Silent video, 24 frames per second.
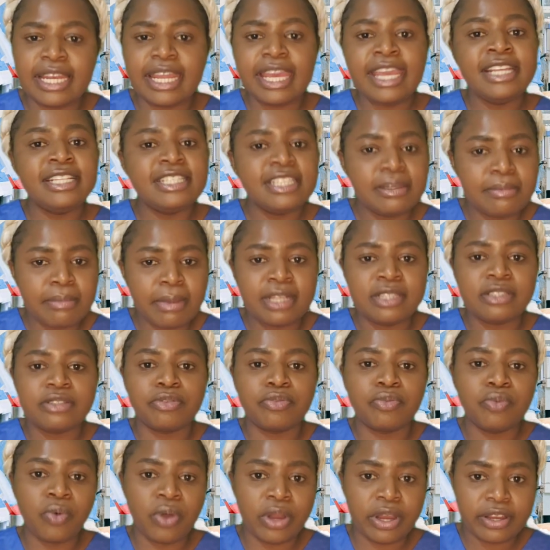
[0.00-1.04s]
18 months of
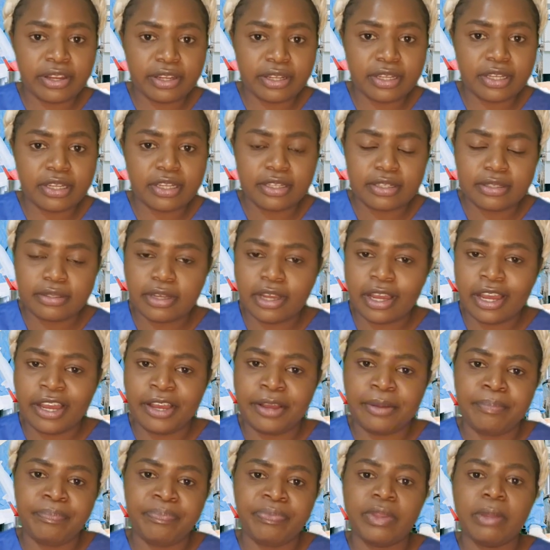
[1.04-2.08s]
work
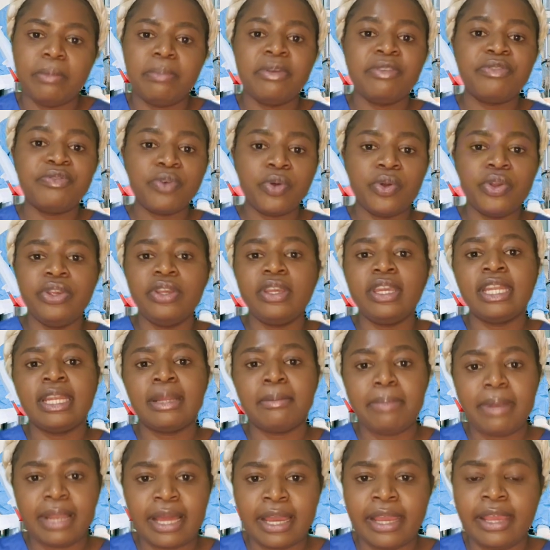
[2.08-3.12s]
before you can
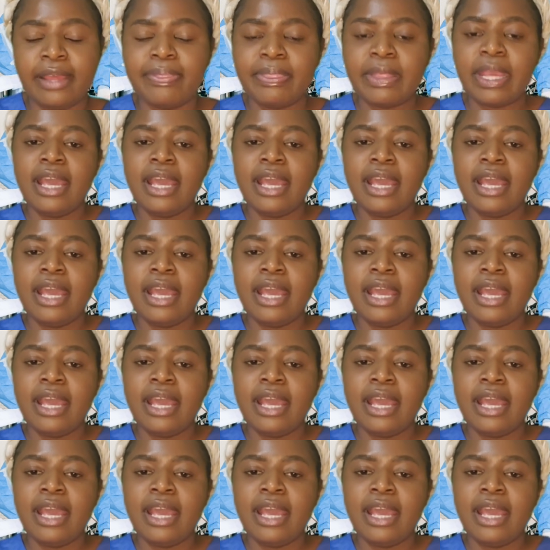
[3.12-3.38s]
apply.